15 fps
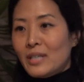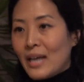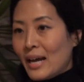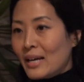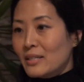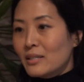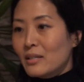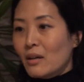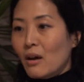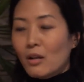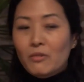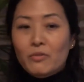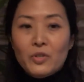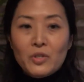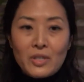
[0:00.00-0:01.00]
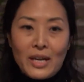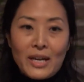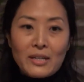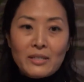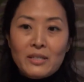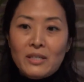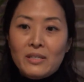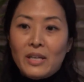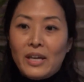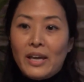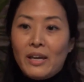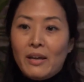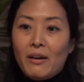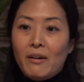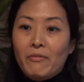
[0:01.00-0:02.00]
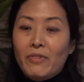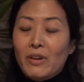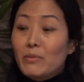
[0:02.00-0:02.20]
Sachs, Oliver Sacks, he's a